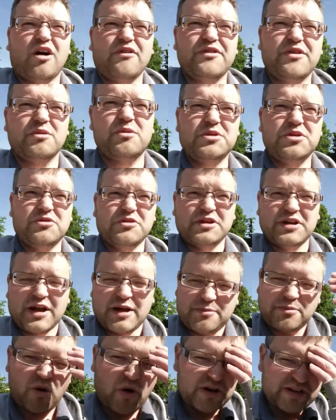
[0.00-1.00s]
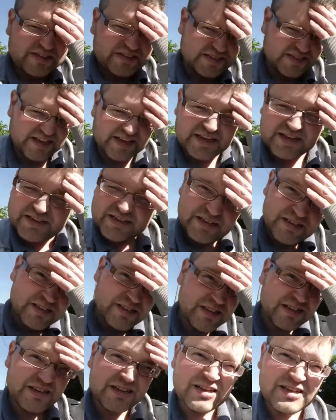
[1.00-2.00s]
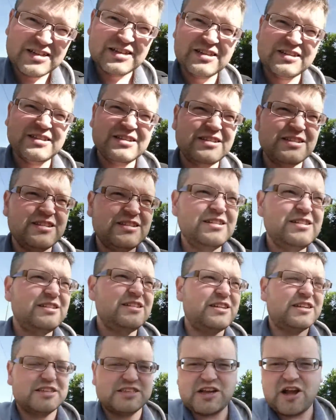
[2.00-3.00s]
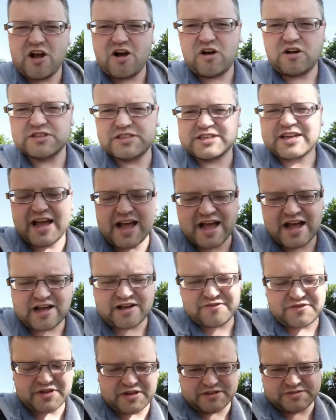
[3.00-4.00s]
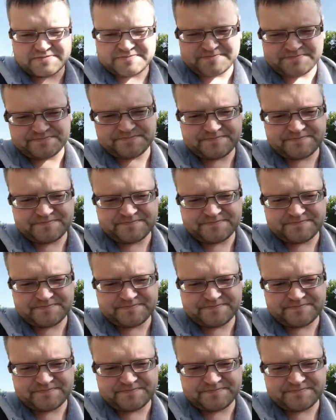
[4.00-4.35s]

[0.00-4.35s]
I think when you're in that mindset, it's hard to get out of it.